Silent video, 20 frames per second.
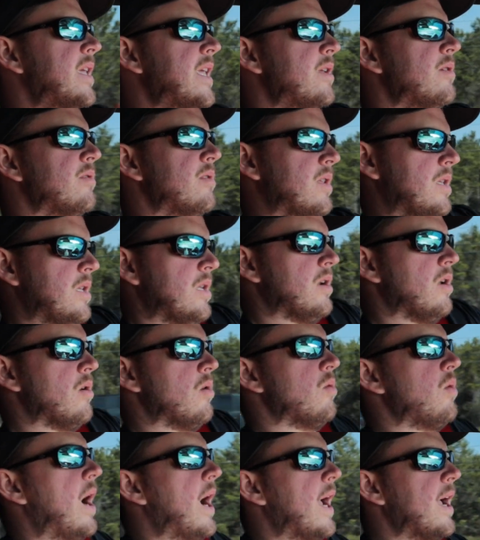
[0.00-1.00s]

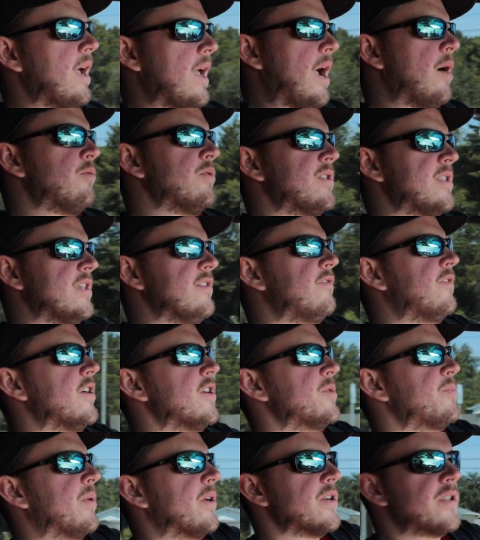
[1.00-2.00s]
I was the
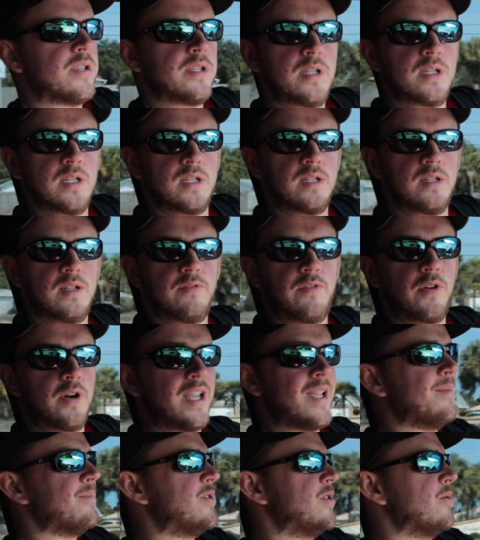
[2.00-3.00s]
first person for
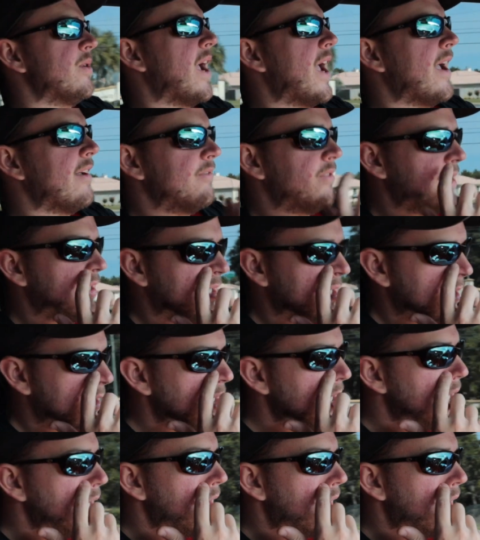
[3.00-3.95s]
him to have the